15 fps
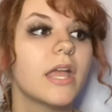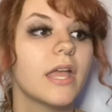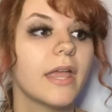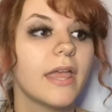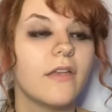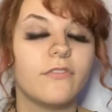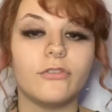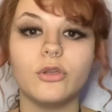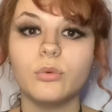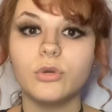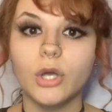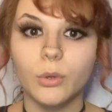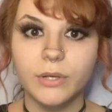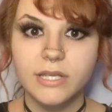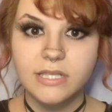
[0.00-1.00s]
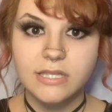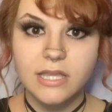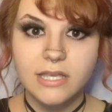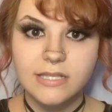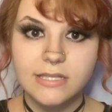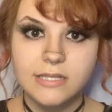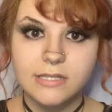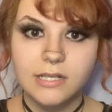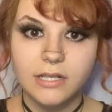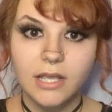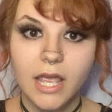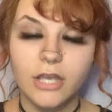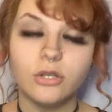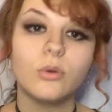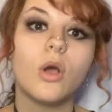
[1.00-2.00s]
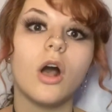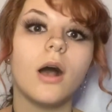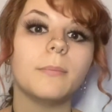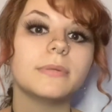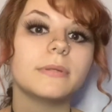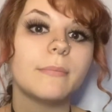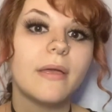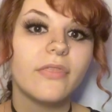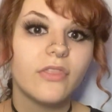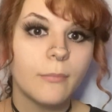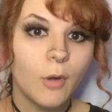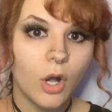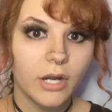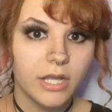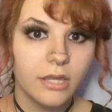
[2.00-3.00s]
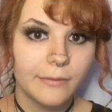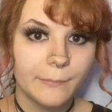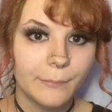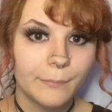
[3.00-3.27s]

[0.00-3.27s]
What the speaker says: If you notice this and you compliment them on it,